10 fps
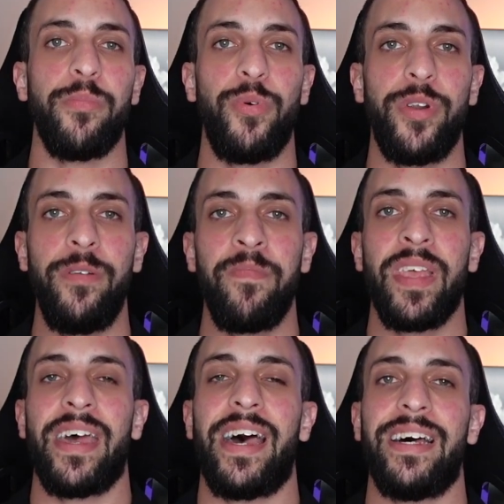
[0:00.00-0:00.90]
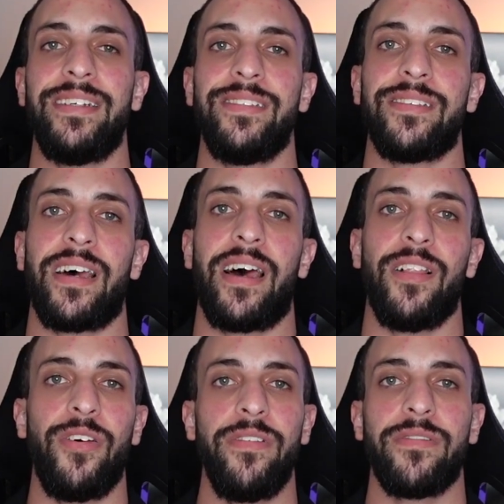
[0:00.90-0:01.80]
important, as a
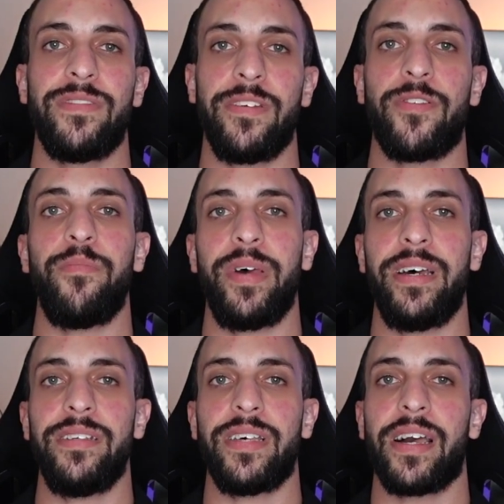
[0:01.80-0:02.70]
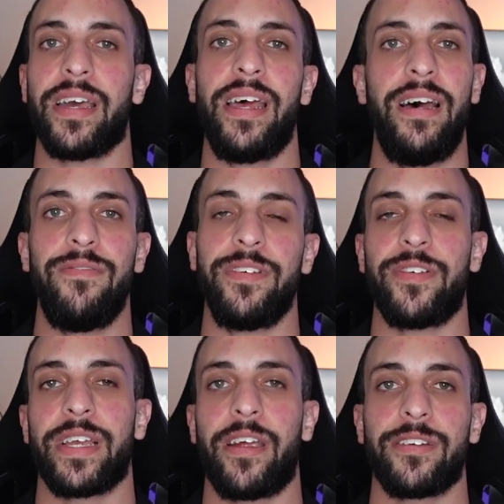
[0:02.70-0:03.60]
lot of different pairs are going to have
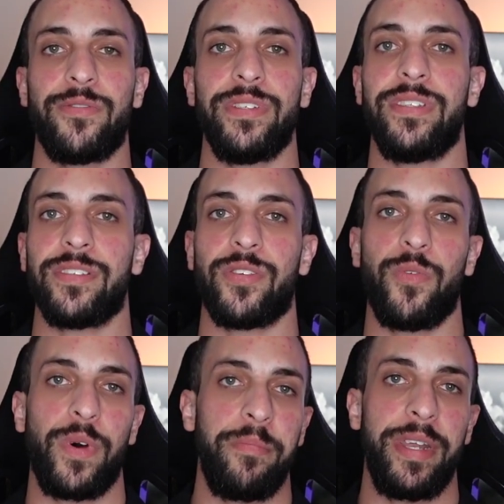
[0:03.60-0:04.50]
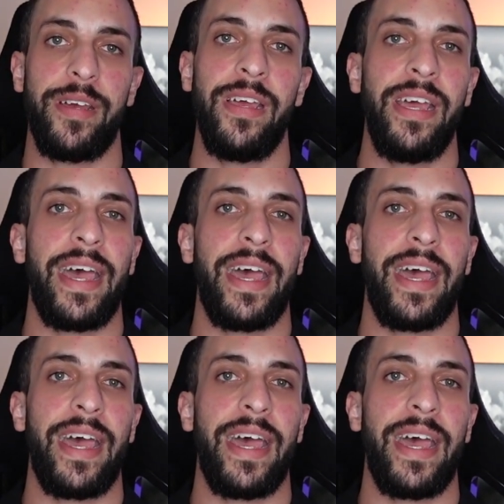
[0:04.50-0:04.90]
different characteristics on the 1 minute.